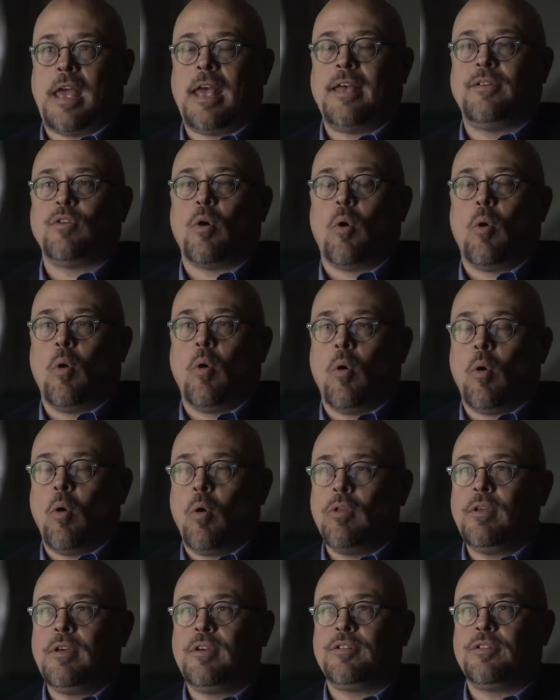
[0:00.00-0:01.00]
has
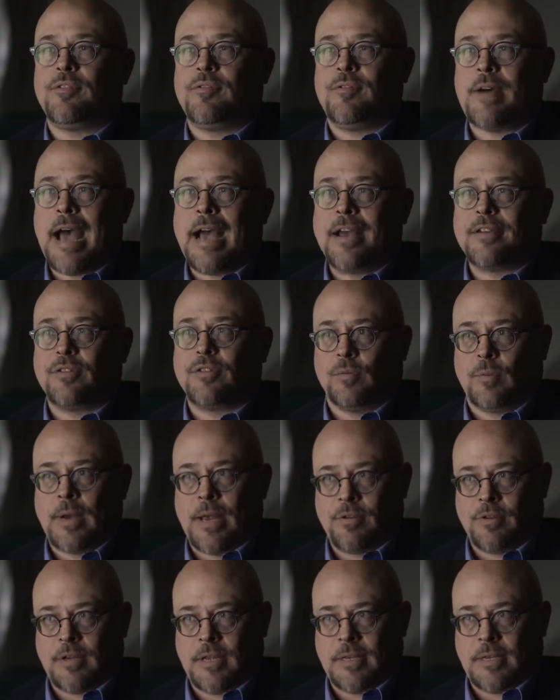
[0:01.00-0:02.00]
all these facts around